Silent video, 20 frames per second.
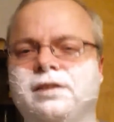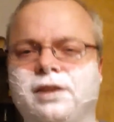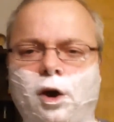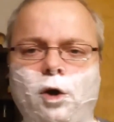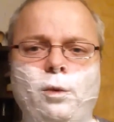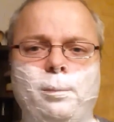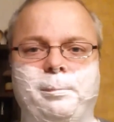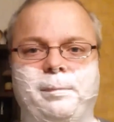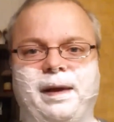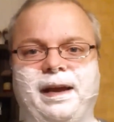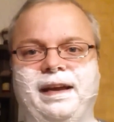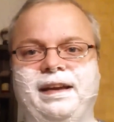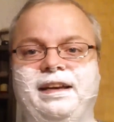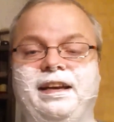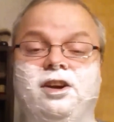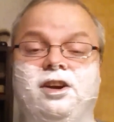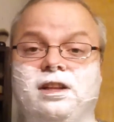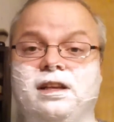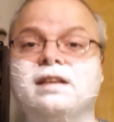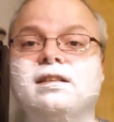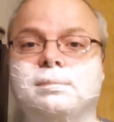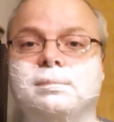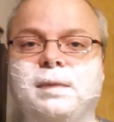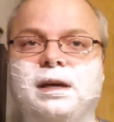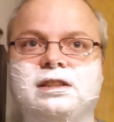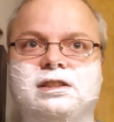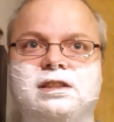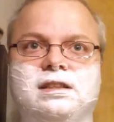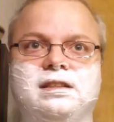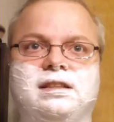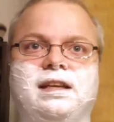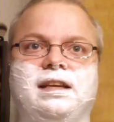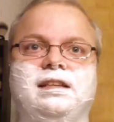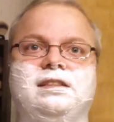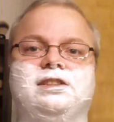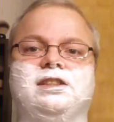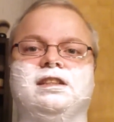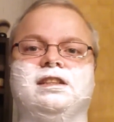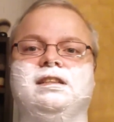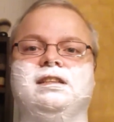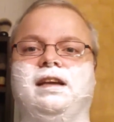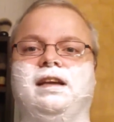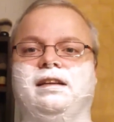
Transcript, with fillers: Don't pay nearly as much attention